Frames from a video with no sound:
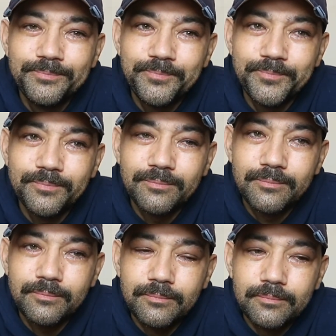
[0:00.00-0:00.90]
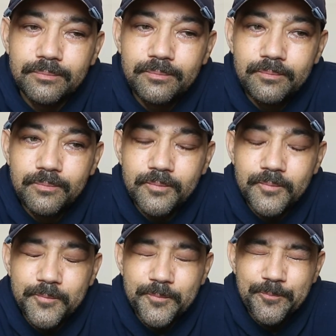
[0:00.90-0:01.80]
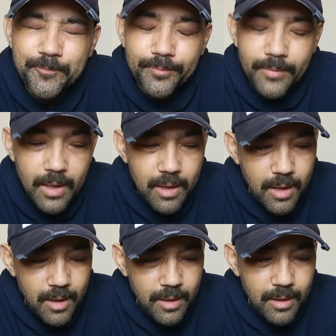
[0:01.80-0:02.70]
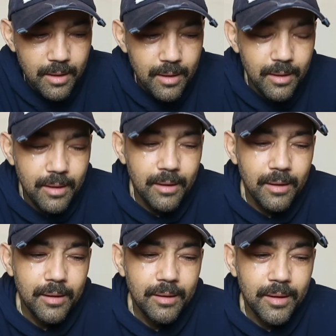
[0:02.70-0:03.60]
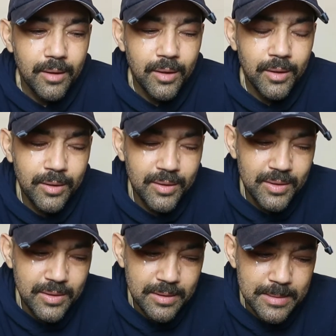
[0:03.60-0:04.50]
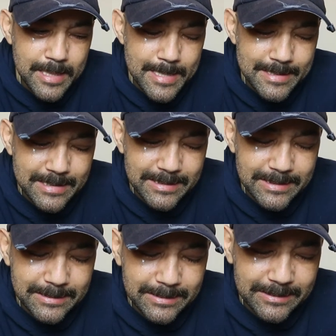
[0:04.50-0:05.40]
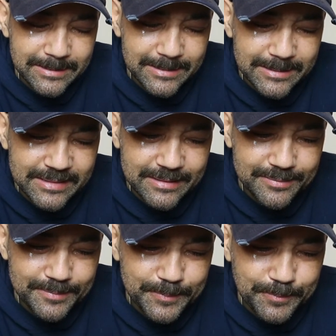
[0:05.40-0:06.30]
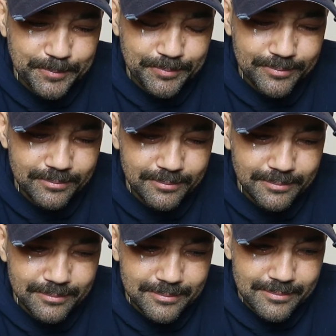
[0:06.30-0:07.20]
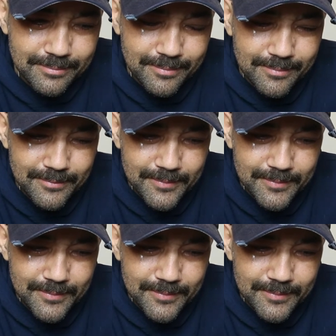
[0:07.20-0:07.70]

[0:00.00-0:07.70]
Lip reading: No one is speaking in this clip.